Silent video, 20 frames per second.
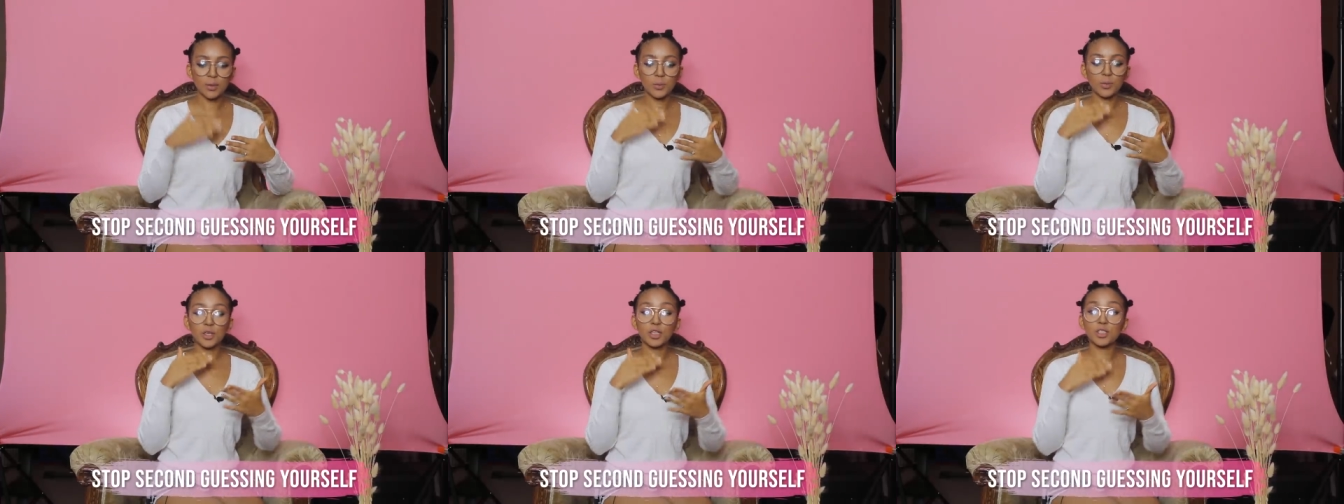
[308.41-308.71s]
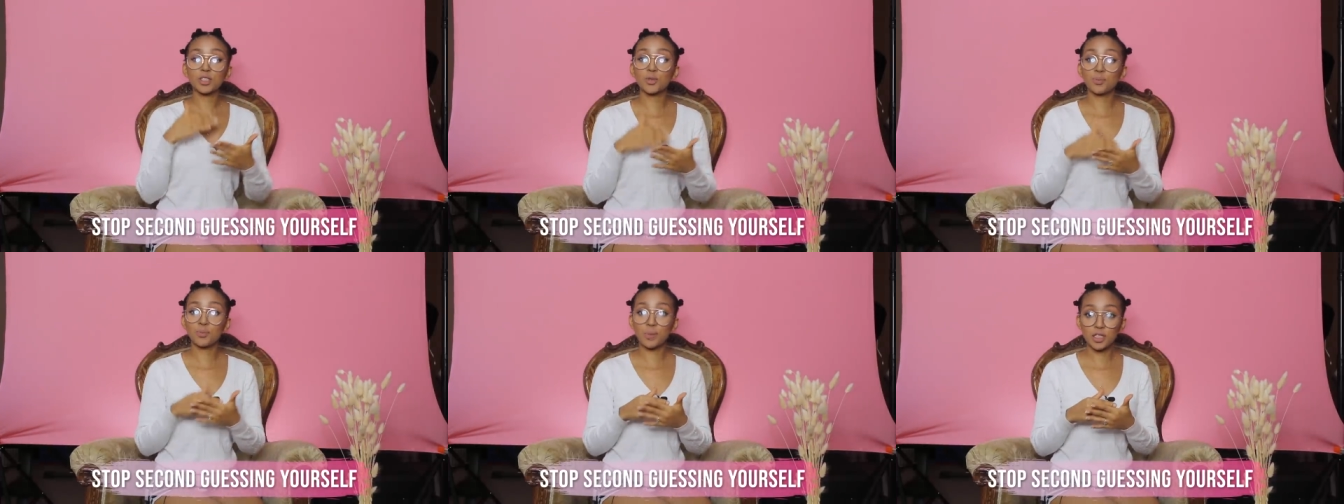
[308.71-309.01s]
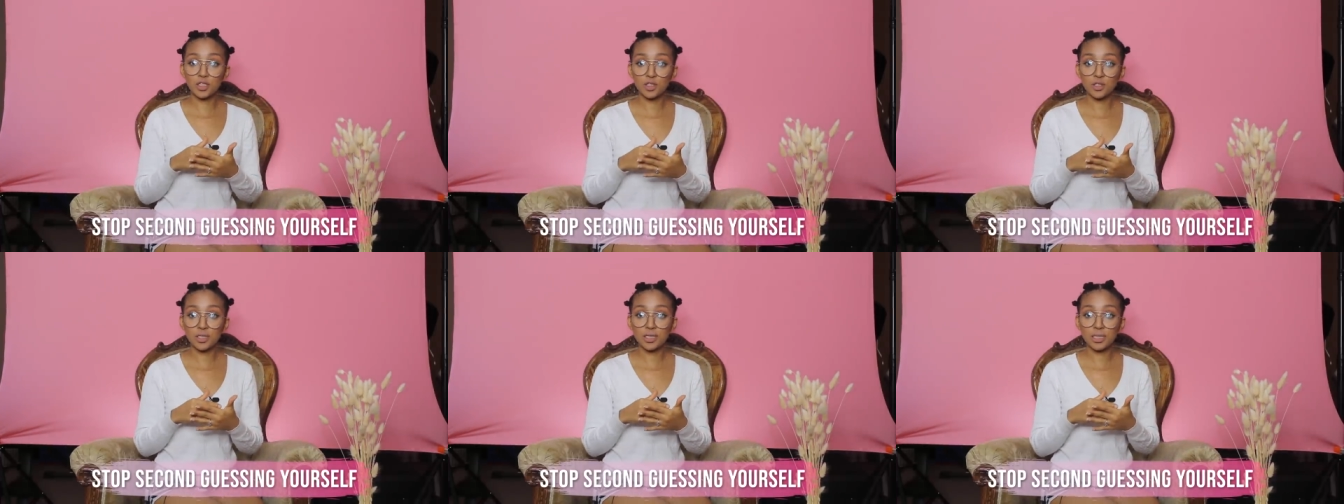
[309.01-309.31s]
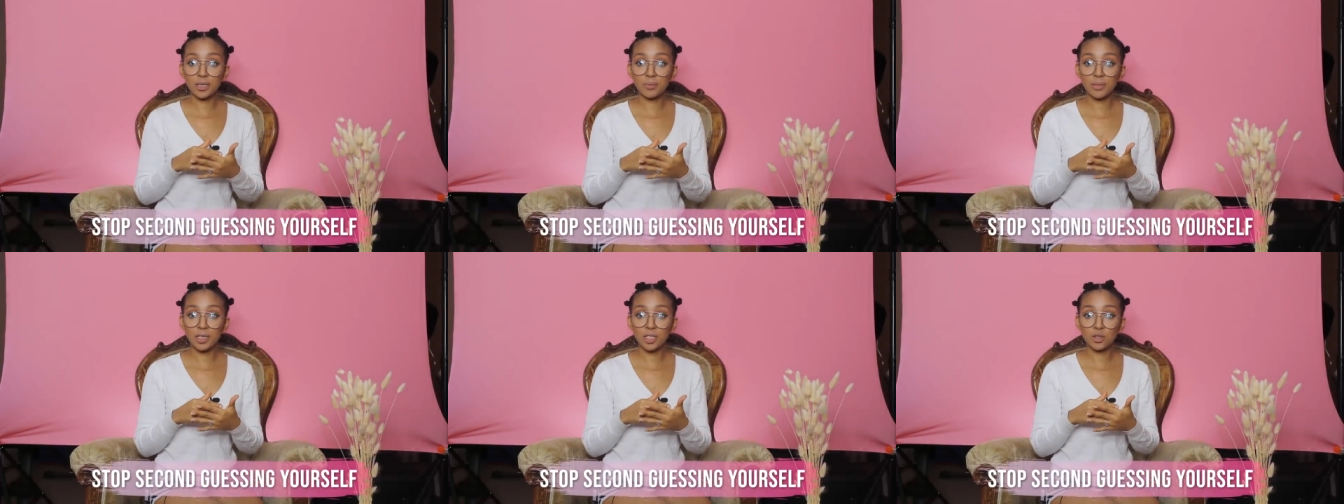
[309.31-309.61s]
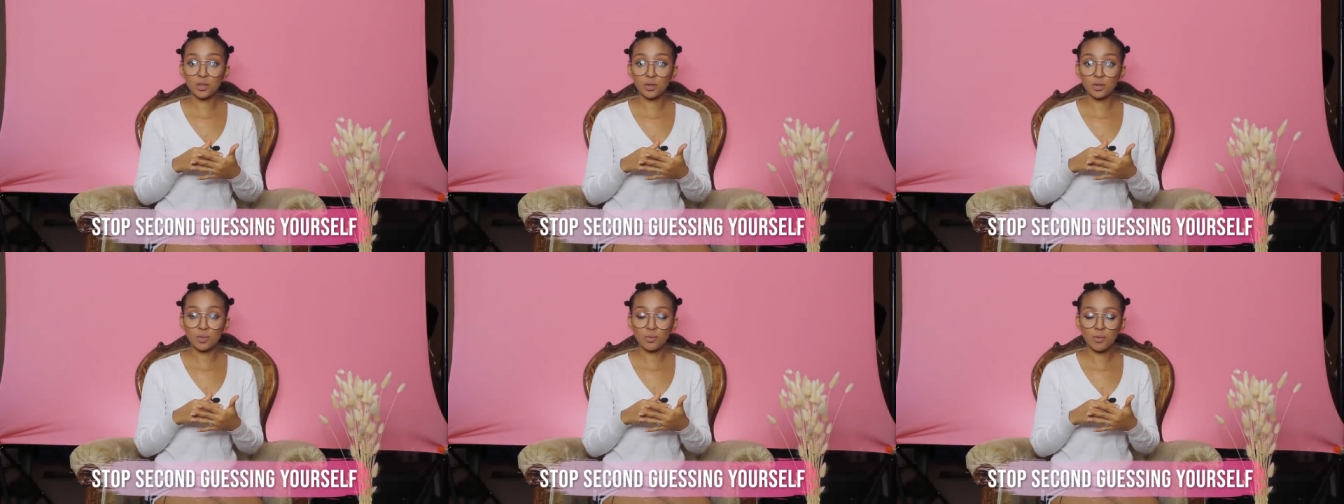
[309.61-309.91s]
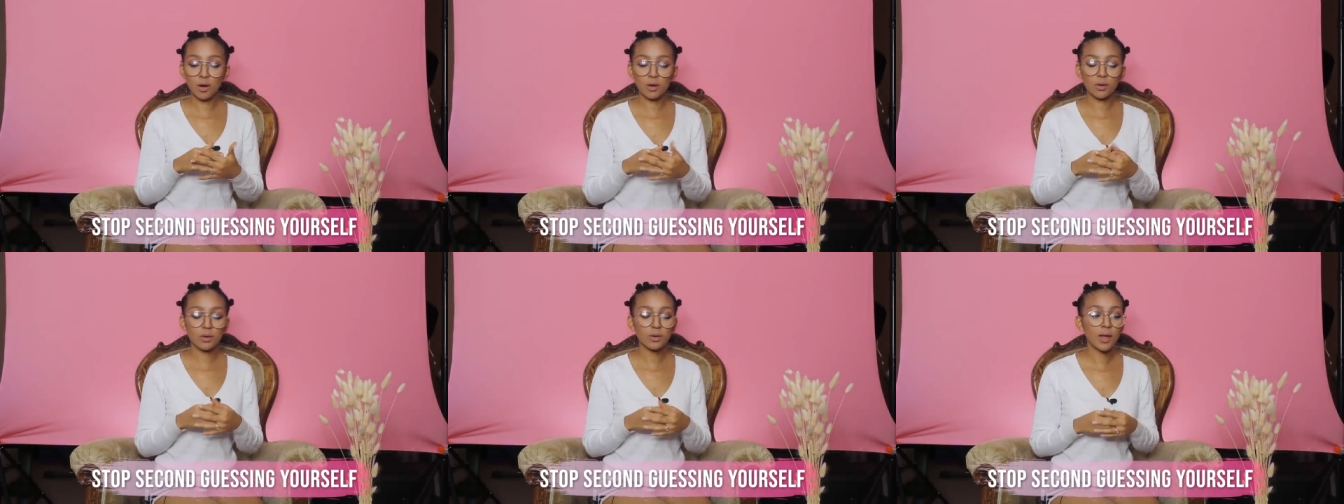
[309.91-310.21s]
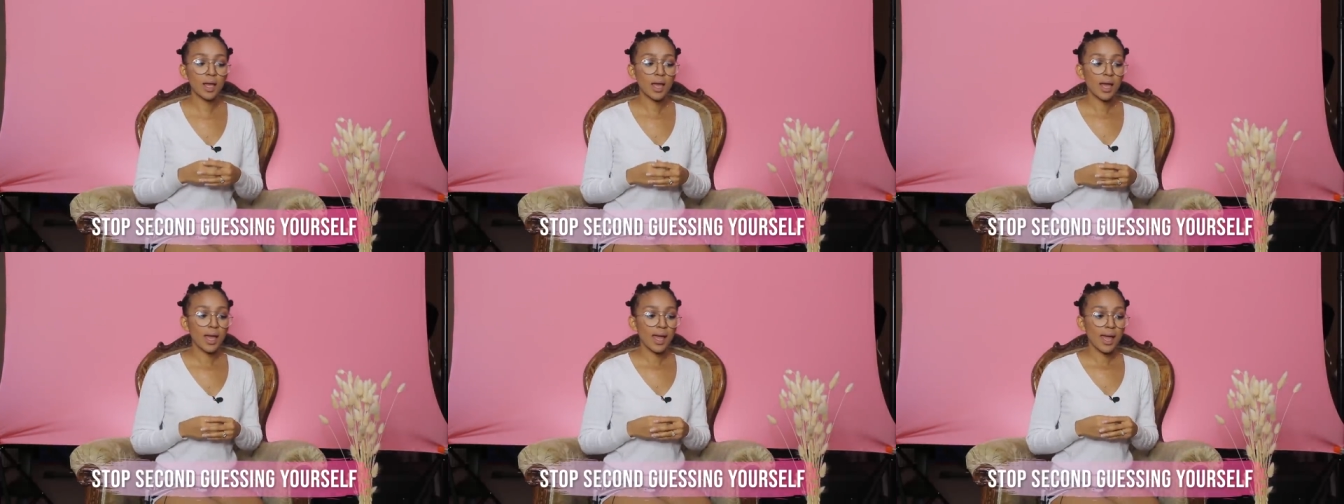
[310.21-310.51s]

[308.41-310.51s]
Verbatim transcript: We're going to pitch to somebody new tomorrow,